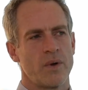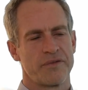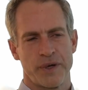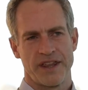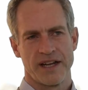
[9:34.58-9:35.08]

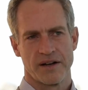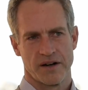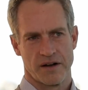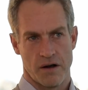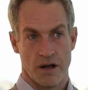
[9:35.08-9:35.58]
if we think
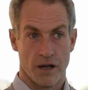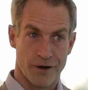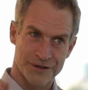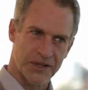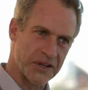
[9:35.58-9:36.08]

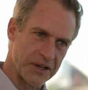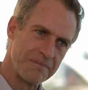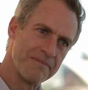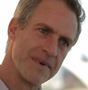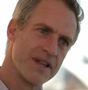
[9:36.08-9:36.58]
long
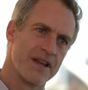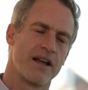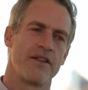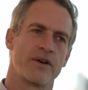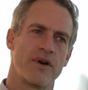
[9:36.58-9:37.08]
term,
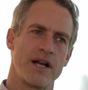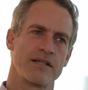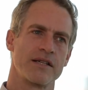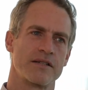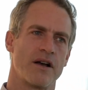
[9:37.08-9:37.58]
the
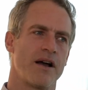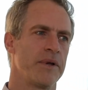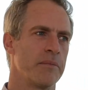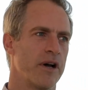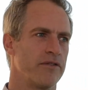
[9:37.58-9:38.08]
greatest
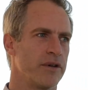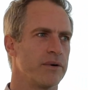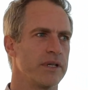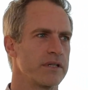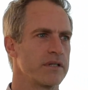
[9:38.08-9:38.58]
excitement in my view
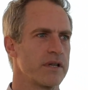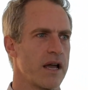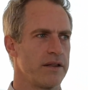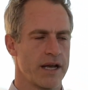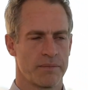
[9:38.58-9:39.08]
is
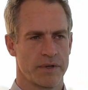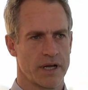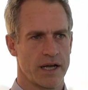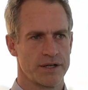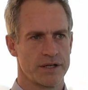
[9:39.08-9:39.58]
the
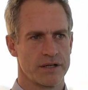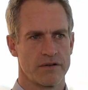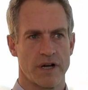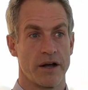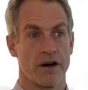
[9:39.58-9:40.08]
application
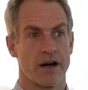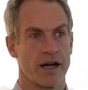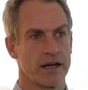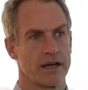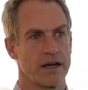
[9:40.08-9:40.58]
of AI,
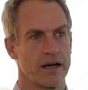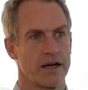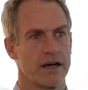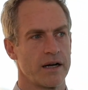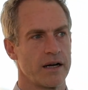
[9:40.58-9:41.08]

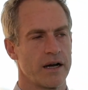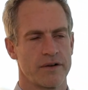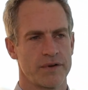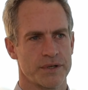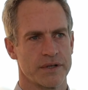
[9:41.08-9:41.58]

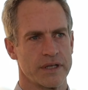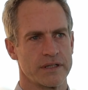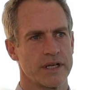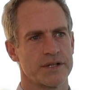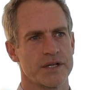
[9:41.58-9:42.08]
artificial
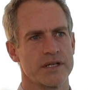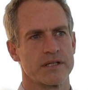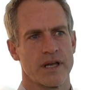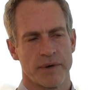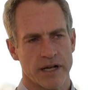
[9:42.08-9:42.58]
intelligence,
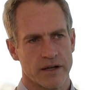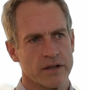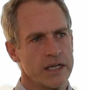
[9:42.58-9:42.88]
ML,